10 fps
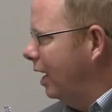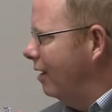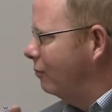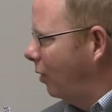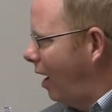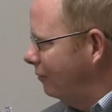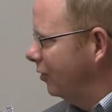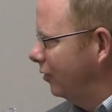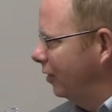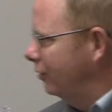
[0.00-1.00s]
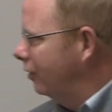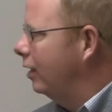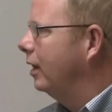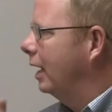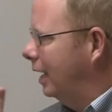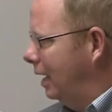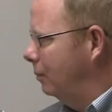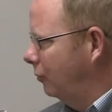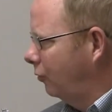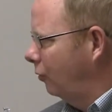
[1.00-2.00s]
gave prophecies and they
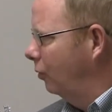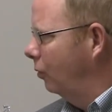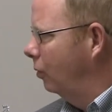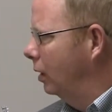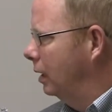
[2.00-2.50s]
came true